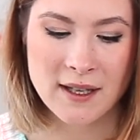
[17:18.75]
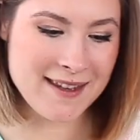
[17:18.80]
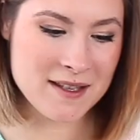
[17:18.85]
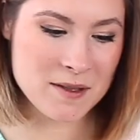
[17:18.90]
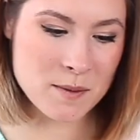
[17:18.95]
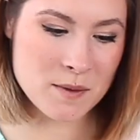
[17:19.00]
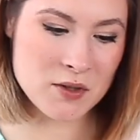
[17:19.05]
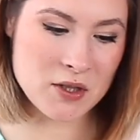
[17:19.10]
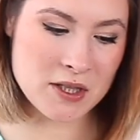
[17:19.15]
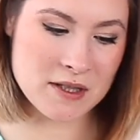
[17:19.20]

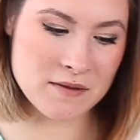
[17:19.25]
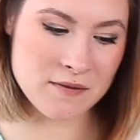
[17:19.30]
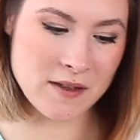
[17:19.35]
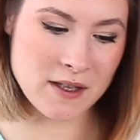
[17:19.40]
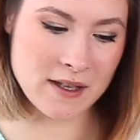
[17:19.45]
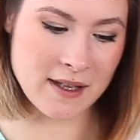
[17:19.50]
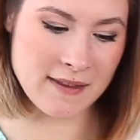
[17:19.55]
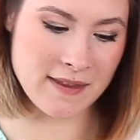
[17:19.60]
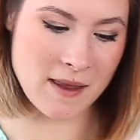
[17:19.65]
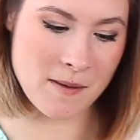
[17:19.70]
These ones just
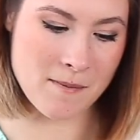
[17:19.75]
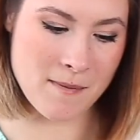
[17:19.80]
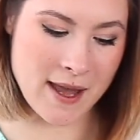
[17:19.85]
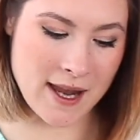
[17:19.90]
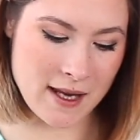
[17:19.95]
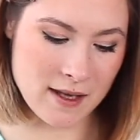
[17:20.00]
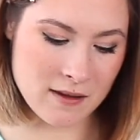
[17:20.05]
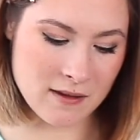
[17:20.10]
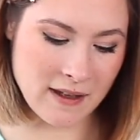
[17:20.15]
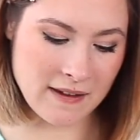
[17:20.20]
feel like they
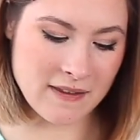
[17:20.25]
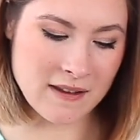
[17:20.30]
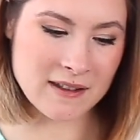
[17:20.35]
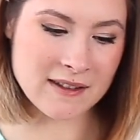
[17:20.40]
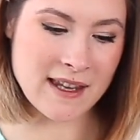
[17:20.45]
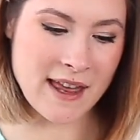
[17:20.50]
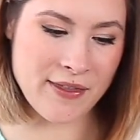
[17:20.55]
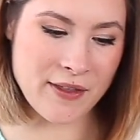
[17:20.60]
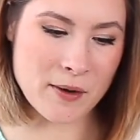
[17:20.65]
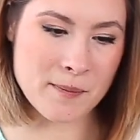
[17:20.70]
might, like the
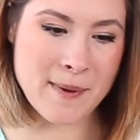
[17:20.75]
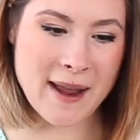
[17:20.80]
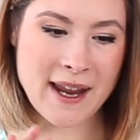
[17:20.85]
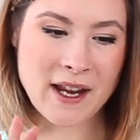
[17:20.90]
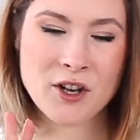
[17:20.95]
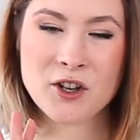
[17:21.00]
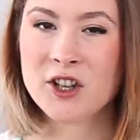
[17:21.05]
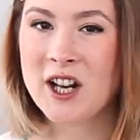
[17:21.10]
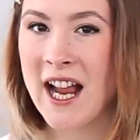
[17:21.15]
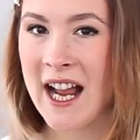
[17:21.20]
leather
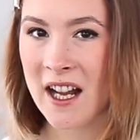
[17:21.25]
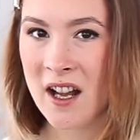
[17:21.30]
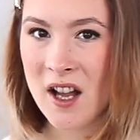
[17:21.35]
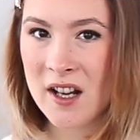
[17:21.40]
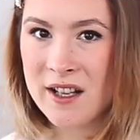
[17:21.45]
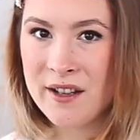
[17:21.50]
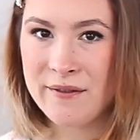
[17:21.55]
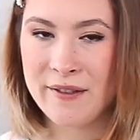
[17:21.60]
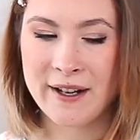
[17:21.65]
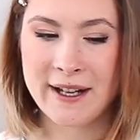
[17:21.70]
might crack
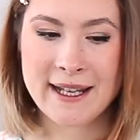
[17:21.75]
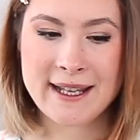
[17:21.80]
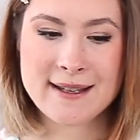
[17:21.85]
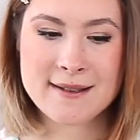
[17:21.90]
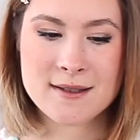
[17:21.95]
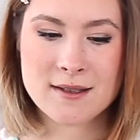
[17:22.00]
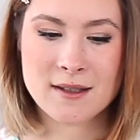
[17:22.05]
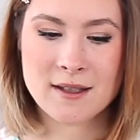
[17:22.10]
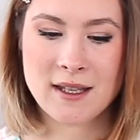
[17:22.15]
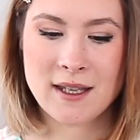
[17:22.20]
on it very
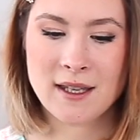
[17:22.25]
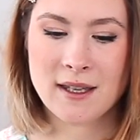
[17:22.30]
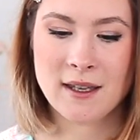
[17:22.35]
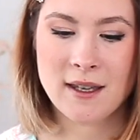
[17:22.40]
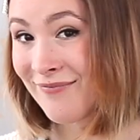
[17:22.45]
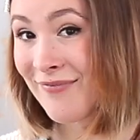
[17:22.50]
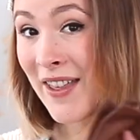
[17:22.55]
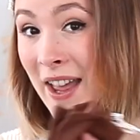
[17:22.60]
easily.